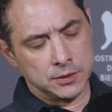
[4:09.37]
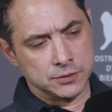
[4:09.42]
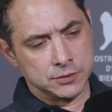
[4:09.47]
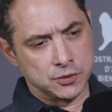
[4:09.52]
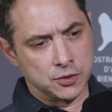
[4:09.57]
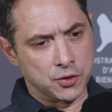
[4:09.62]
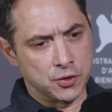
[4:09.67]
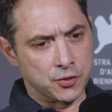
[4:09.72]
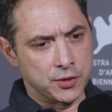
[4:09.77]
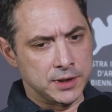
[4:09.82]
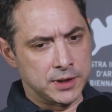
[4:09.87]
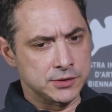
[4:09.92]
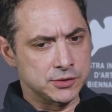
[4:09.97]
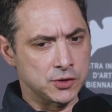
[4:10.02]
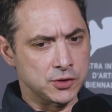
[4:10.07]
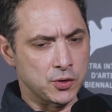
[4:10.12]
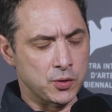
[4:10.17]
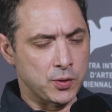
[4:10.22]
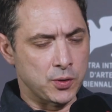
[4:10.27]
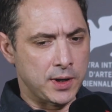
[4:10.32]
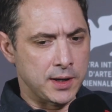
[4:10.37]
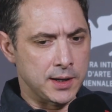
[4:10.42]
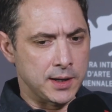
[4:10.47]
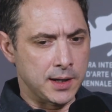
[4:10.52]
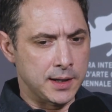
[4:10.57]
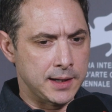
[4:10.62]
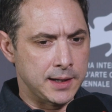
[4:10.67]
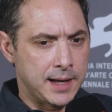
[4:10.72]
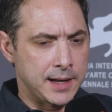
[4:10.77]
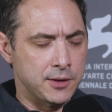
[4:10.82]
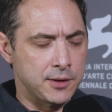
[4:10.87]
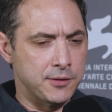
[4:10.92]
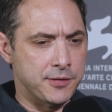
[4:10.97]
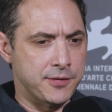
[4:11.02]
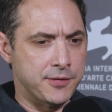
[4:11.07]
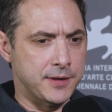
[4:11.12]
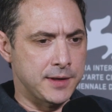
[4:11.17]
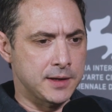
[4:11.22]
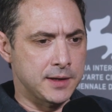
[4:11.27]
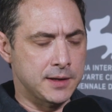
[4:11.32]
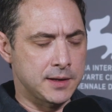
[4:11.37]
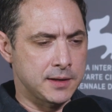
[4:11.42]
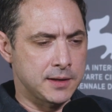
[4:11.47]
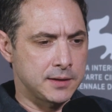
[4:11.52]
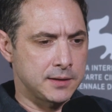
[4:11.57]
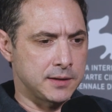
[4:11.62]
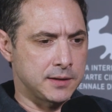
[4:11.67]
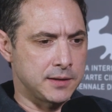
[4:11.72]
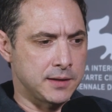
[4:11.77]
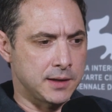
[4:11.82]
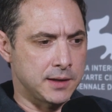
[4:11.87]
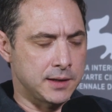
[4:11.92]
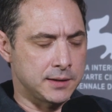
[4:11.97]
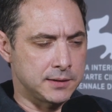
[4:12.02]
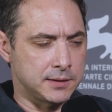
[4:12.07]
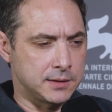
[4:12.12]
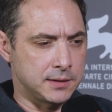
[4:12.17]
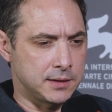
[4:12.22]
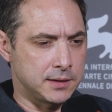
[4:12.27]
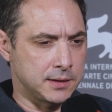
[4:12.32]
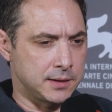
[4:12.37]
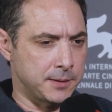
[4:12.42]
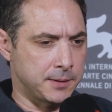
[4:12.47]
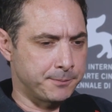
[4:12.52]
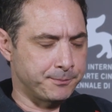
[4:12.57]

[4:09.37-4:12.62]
so great. So I, I, I don't think that the.